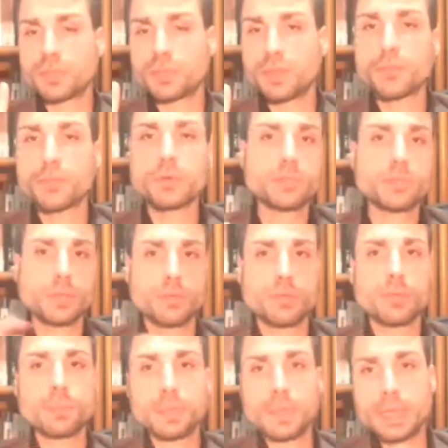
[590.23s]
The first
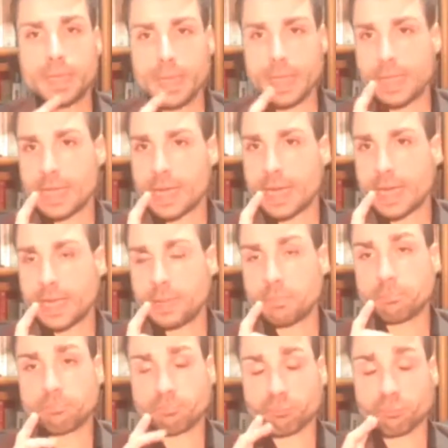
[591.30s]
group, AI
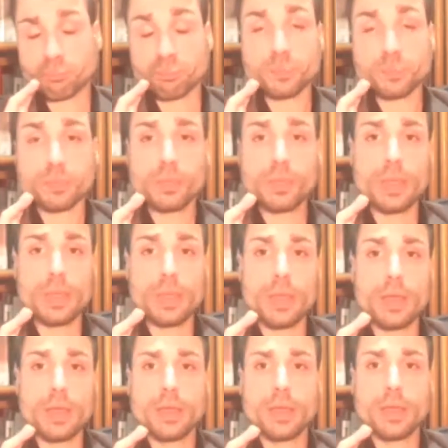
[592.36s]

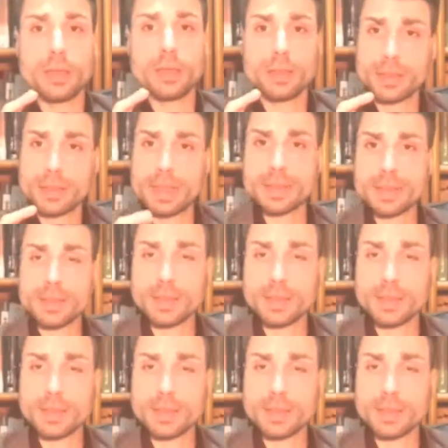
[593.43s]
that